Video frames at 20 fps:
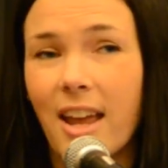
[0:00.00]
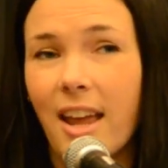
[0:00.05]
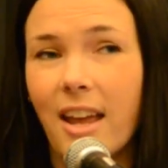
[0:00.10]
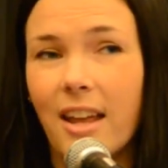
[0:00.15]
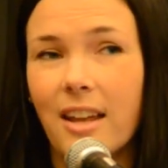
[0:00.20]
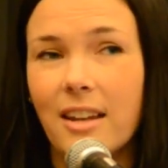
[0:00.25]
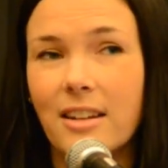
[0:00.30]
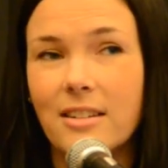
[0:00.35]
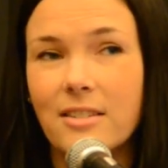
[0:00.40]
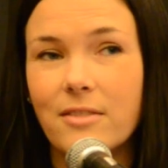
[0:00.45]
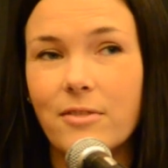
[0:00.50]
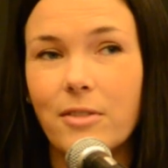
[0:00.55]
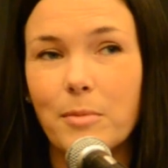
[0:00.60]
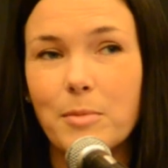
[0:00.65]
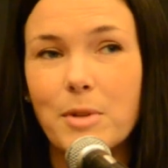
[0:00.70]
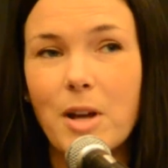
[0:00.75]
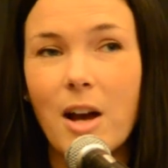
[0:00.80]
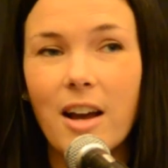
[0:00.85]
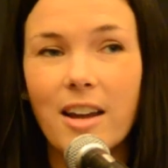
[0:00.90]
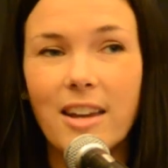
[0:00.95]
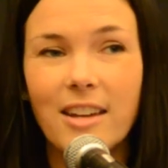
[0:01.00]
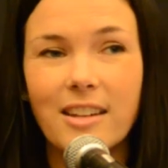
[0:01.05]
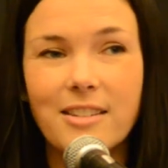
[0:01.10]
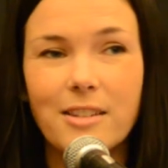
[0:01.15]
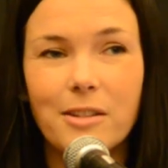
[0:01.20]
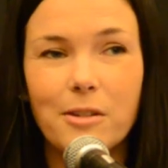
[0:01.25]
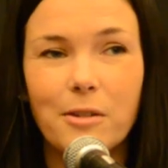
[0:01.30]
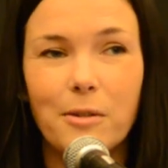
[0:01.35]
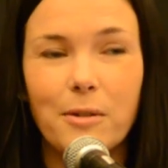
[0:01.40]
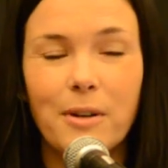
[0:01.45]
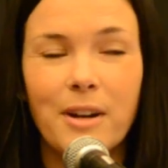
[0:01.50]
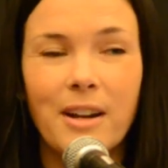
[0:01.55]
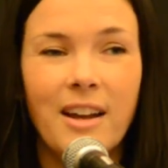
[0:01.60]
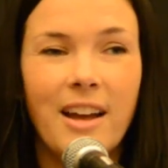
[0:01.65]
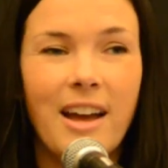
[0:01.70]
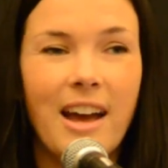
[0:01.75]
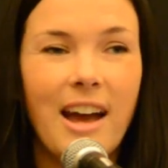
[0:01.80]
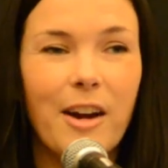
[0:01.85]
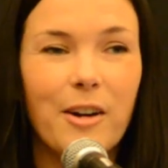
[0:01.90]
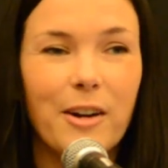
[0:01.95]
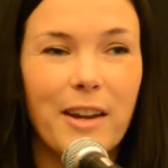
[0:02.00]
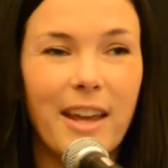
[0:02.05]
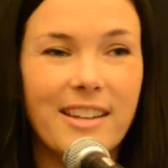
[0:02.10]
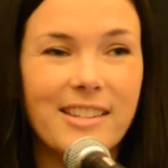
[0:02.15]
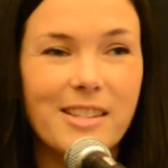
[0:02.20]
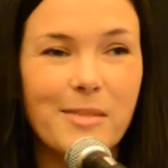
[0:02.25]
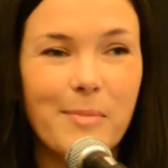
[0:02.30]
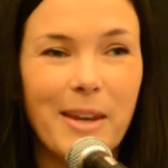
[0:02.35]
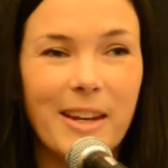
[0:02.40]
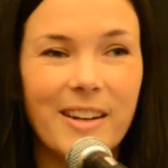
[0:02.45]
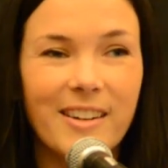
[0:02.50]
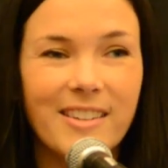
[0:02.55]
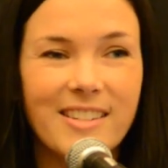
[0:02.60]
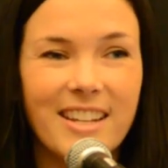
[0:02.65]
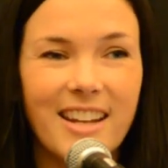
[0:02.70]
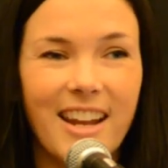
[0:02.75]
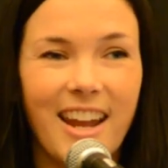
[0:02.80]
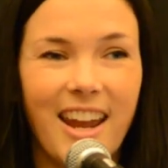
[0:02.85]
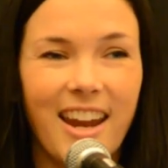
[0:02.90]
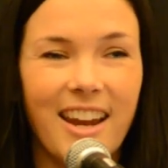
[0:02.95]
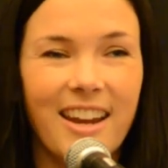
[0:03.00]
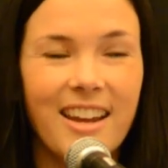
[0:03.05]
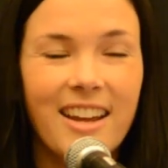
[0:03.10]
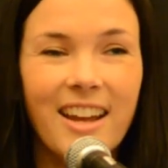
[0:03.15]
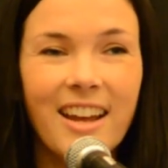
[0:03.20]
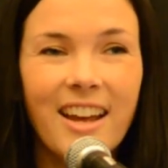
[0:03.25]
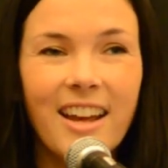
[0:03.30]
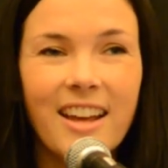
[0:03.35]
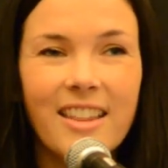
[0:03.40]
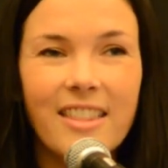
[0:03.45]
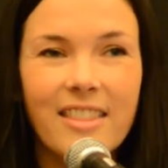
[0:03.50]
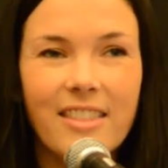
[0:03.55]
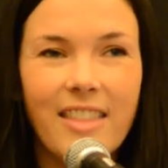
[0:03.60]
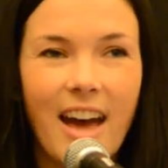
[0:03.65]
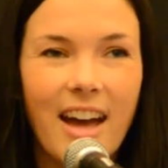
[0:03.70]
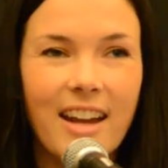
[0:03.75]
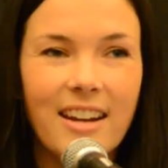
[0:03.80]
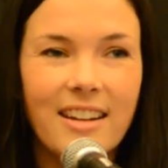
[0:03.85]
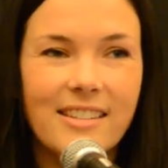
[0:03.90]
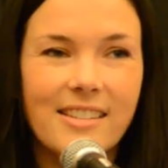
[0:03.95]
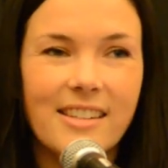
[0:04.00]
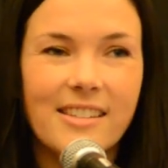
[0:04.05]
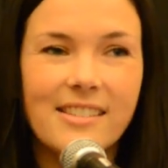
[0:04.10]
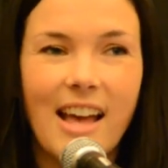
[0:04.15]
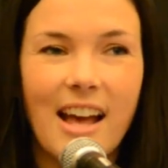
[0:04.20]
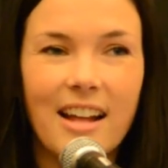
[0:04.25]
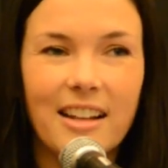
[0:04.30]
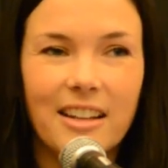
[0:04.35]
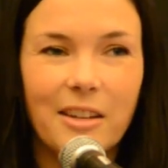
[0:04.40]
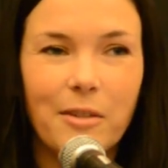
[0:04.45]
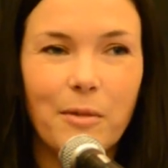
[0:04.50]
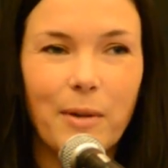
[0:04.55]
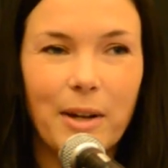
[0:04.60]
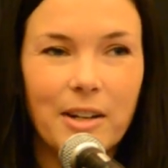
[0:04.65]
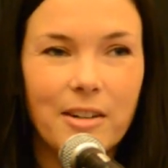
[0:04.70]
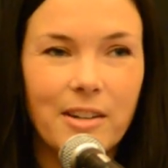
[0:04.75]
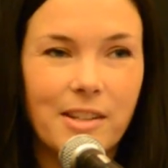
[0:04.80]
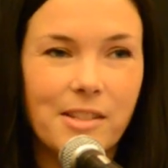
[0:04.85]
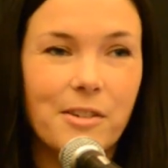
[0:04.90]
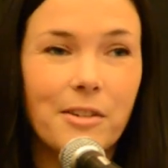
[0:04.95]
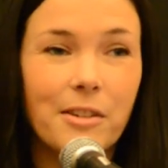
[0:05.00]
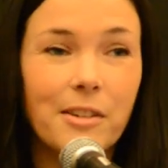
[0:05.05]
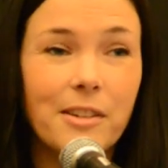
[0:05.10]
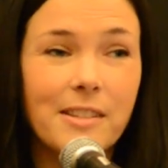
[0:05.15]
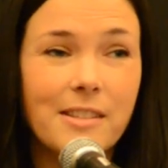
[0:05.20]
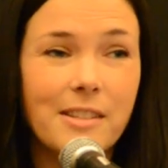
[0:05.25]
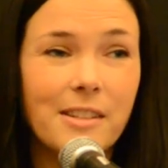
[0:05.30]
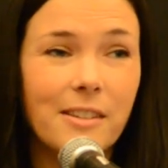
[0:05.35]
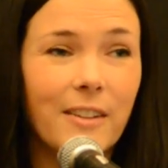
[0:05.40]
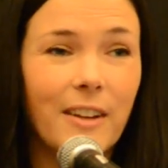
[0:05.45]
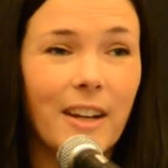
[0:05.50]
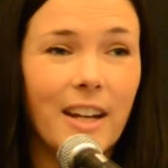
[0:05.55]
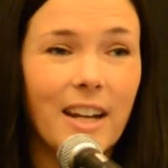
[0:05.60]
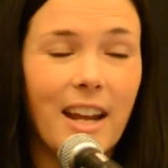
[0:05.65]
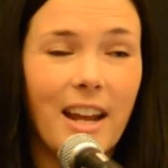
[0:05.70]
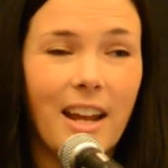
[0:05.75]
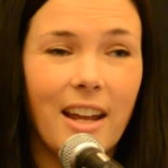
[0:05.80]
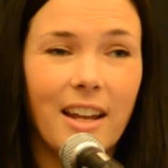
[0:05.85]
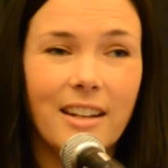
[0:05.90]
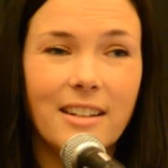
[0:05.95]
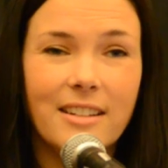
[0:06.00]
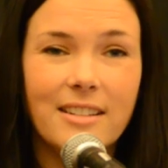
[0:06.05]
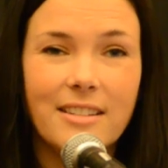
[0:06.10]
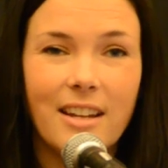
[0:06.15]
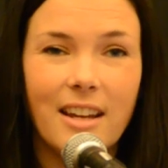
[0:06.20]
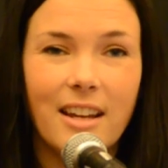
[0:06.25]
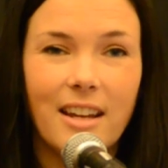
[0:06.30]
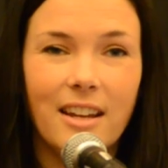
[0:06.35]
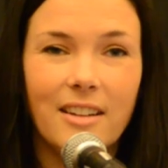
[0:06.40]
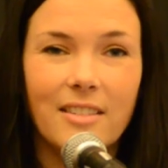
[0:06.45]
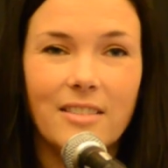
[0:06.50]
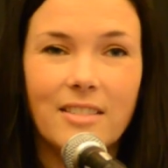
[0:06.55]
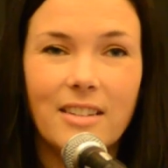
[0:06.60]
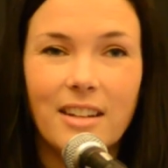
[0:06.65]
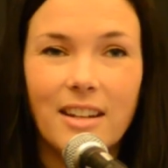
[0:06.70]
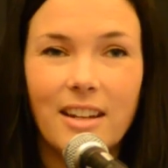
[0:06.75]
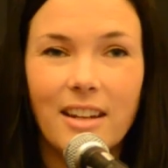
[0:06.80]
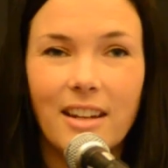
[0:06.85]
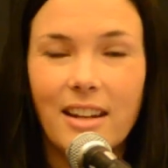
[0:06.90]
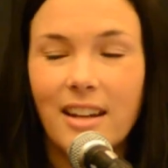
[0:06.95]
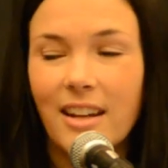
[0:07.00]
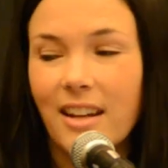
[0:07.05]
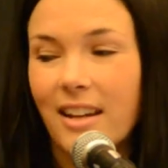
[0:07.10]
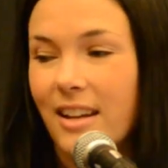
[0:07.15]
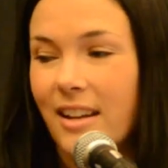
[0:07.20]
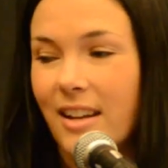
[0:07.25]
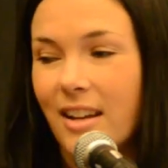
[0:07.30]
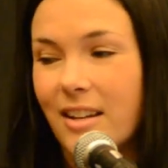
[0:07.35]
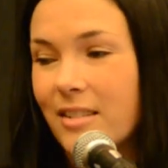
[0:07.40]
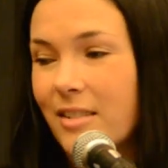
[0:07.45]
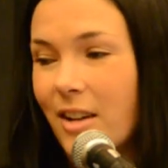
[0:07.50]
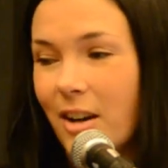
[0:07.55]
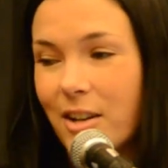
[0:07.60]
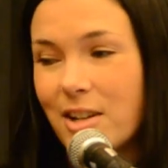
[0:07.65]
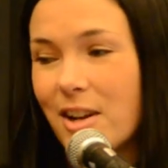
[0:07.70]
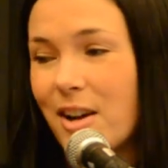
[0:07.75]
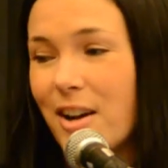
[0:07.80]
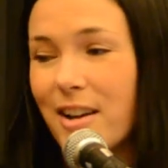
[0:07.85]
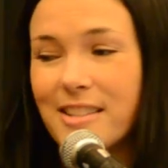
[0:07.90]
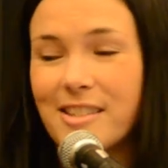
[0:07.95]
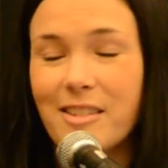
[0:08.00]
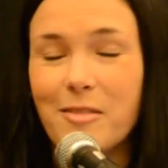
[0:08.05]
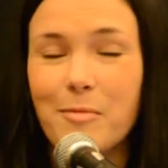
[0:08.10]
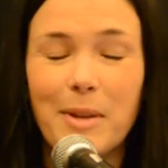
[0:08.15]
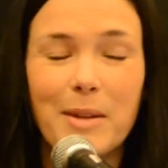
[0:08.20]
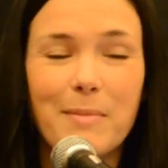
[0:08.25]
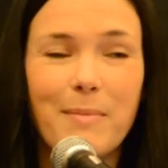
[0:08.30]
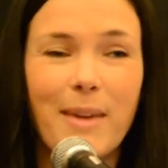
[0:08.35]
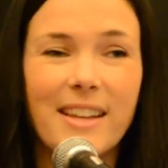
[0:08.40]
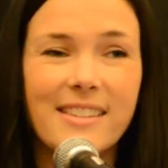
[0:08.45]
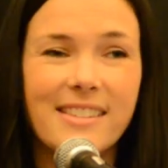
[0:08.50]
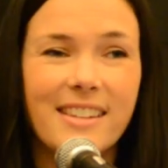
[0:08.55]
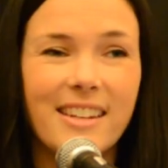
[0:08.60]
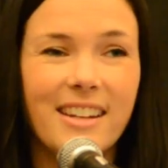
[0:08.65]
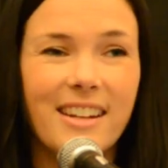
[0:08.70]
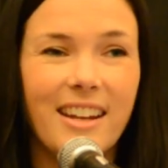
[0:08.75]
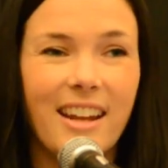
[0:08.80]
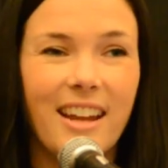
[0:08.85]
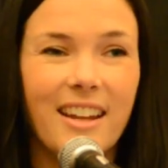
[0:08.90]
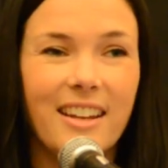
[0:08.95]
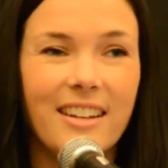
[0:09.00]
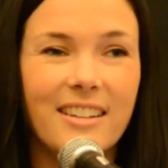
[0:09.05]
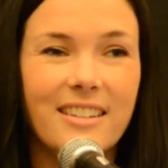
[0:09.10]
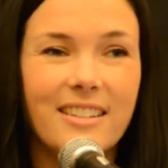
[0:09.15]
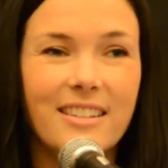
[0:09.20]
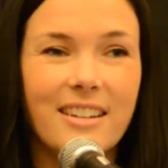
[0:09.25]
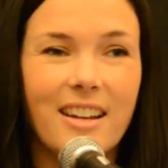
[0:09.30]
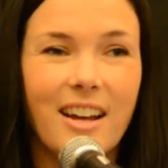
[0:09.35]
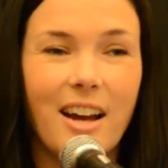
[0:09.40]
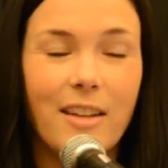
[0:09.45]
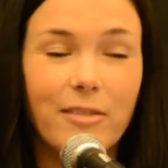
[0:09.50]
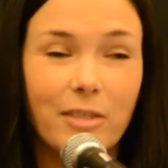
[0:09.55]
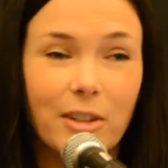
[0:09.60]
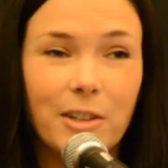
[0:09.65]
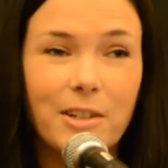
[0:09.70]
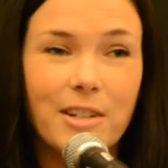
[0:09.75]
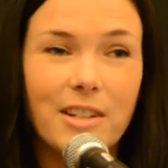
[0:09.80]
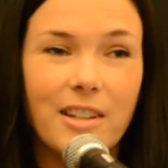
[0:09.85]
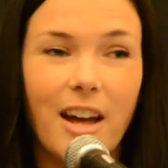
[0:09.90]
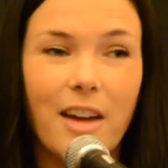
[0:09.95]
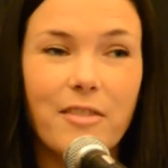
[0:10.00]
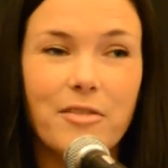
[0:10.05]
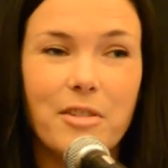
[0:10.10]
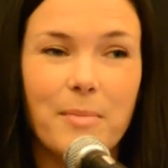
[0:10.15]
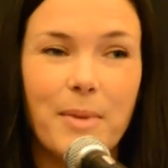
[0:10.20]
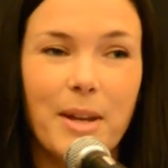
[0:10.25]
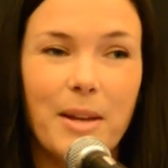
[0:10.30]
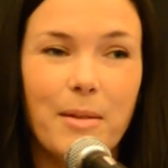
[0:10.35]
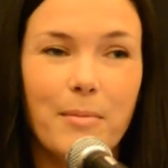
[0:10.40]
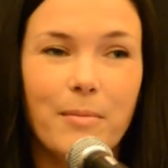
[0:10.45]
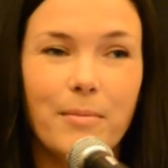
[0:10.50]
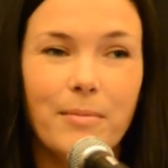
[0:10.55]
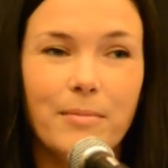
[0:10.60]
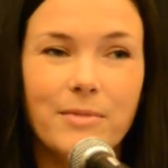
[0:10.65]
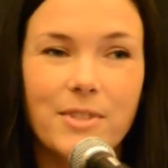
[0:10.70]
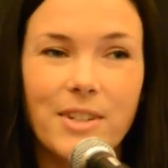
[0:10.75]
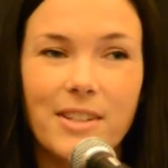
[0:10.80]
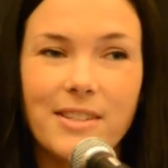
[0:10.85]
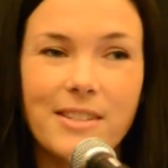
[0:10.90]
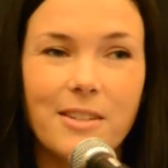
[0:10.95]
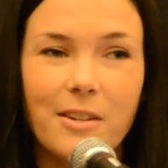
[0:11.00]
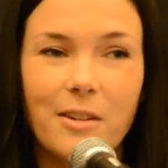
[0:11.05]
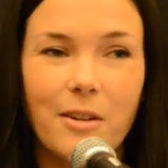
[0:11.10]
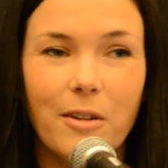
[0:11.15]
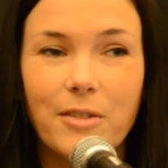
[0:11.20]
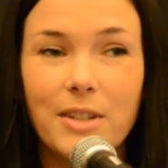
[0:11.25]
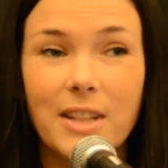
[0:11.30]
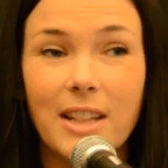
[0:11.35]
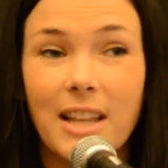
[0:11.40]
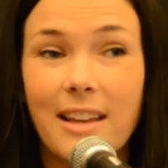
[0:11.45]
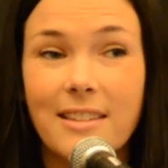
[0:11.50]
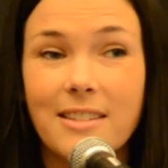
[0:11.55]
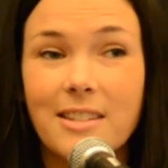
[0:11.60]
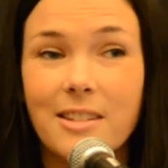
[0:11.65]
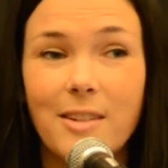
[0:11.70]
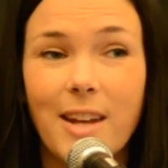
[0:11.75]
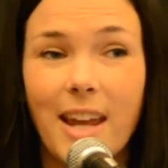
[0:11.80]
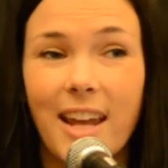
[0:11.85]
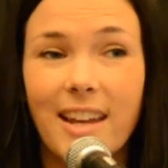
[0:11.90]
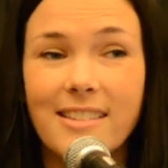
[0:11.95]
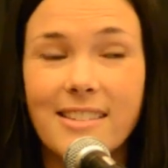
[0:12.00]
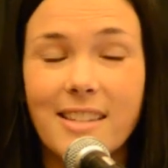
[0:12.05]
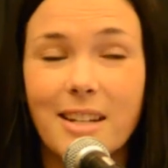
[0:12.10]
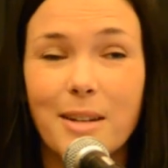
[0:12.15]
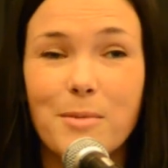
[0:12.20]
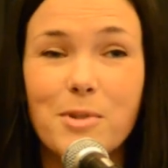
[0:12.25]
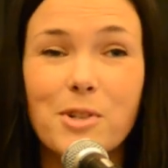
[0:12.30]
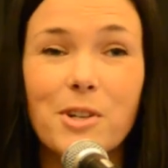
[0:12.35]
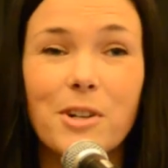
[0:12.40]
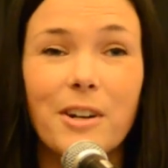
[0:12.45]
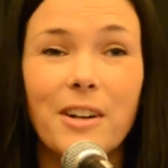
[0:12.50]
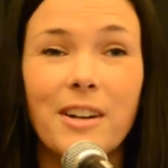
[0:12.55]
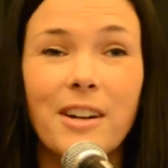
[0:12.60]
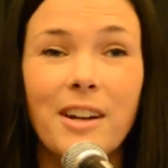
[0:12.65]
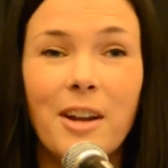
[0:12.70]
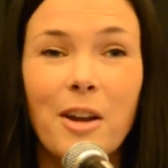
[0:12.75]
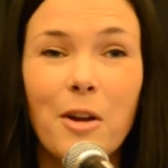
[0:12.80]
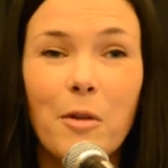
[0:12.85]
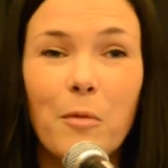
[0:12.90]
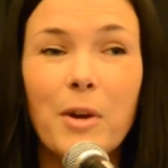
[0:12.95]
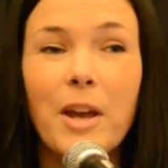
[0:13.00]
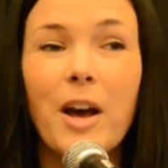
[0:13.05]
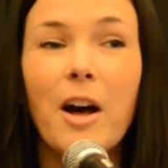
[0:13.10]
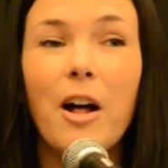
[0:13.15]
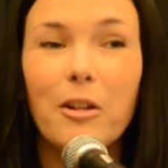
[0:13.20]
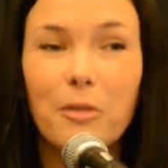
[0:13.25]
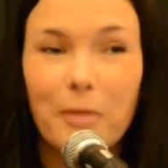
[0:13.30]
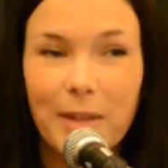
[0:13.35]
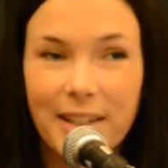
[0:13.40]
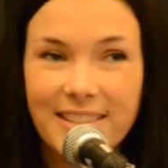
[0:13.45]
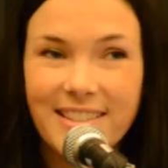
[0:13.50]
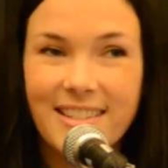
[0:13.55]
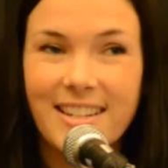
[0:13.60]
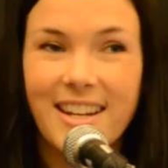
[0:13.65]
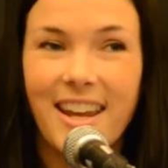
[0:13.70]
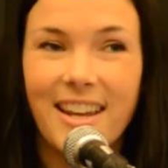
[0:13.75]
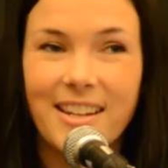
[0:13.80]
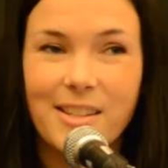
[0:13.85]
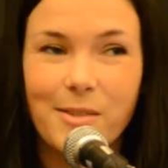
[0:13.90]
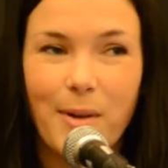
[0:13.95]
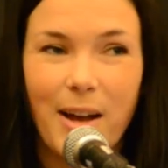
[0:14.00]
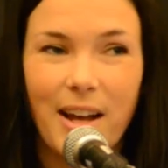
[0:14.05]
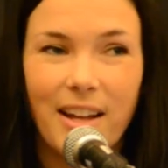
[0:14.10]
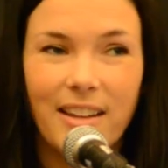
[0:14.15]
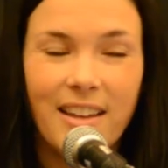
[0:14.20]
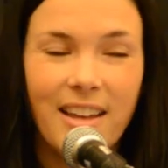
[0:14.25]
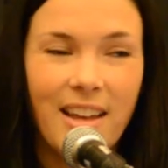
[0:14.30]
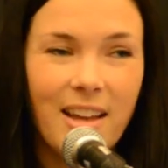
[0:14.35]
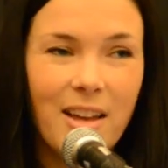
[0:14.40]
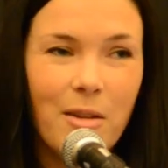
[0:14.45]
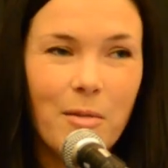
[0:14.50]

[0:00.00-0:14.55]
And from talking to our guest speaker today, that is exactly what Kris Krug is doing. And our talks have been amazing, and I've learned a lot from him just over the last 2 days, and I'm sure we all will today as well.